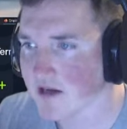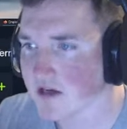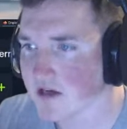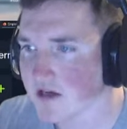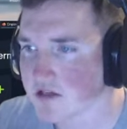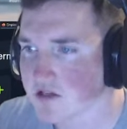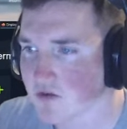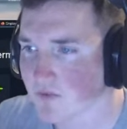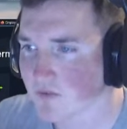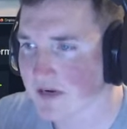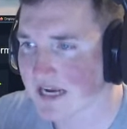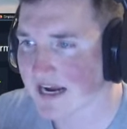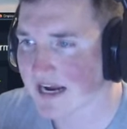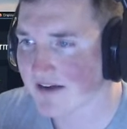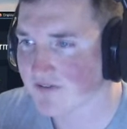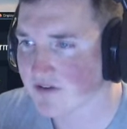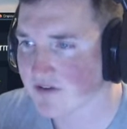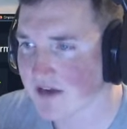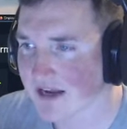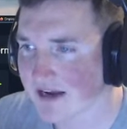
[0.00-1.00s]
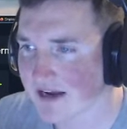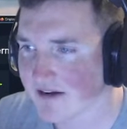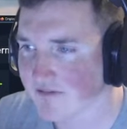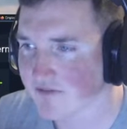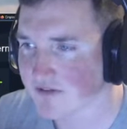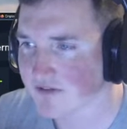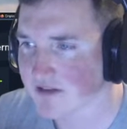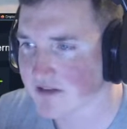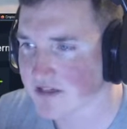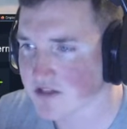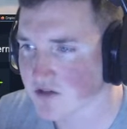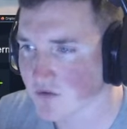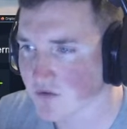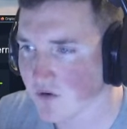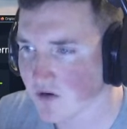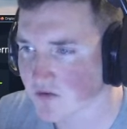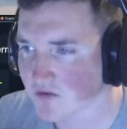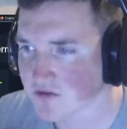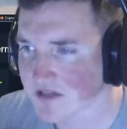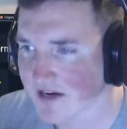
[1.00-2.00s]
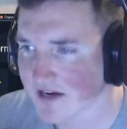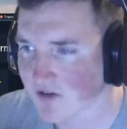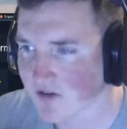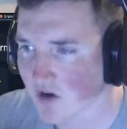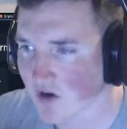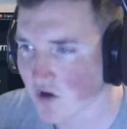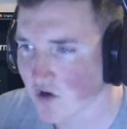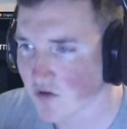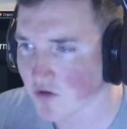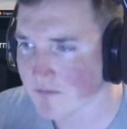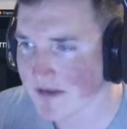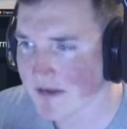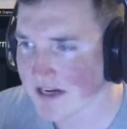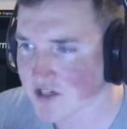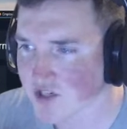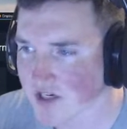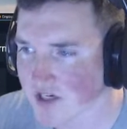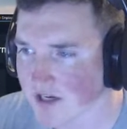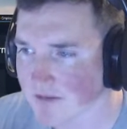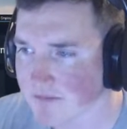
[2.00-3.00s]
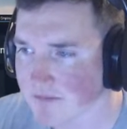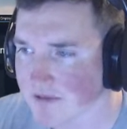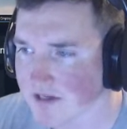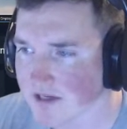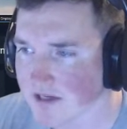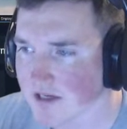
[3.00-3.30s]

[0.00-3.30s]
So we have to have these quotes have to all match up.